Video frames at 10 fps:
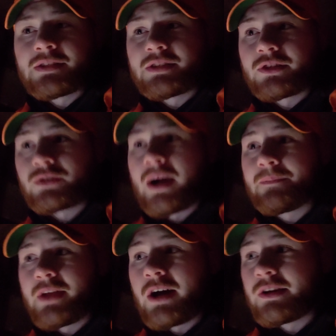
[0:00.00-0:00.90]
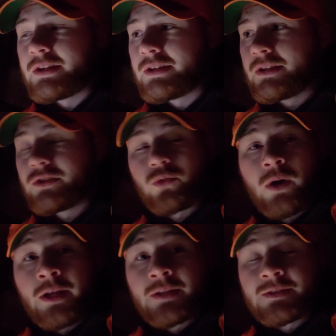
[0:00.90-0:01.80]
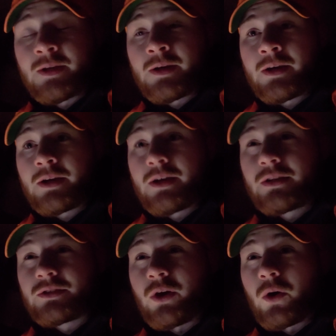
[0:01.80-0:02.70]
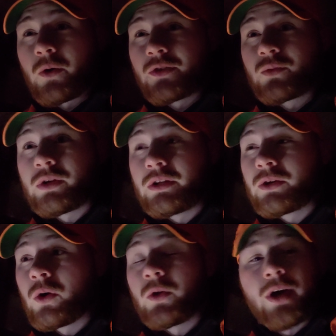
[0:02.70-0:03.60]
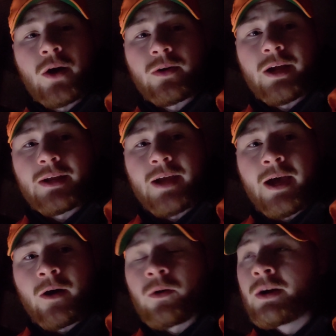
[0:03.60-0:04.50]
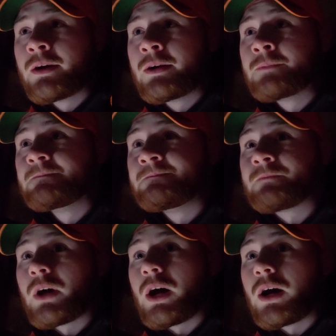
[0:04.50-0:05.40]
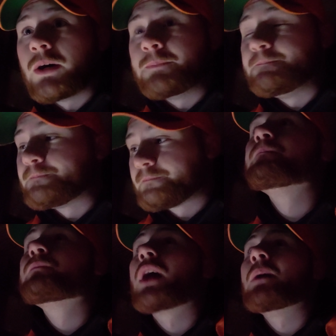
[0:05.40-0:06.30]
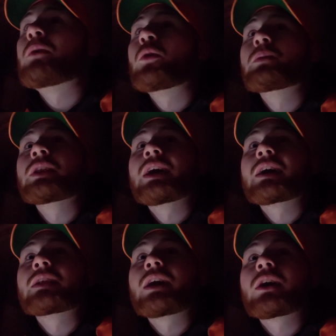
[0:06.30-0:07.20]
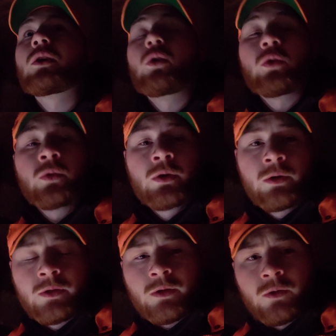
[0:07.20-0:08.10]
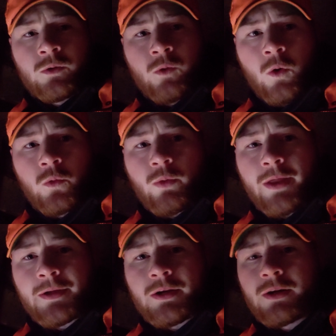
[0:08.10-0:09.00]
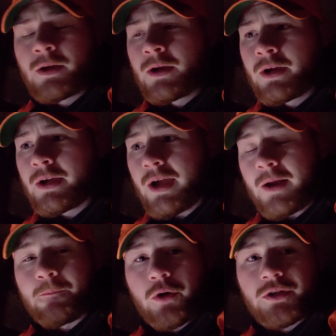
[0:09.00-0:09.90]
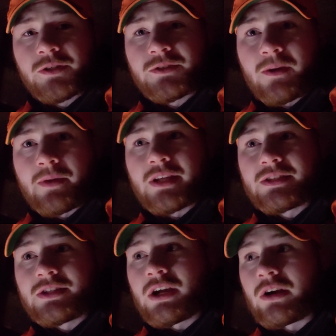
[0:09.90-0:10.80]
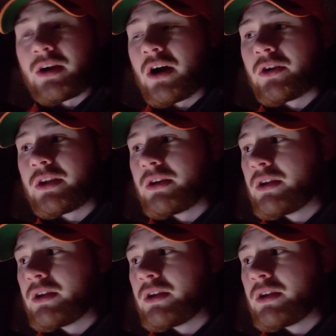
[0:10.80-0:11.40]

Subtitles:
to drop down into the 20s. So it's really cold out right now. I'm hoping that cold weather kind of pushes some of these deer around. And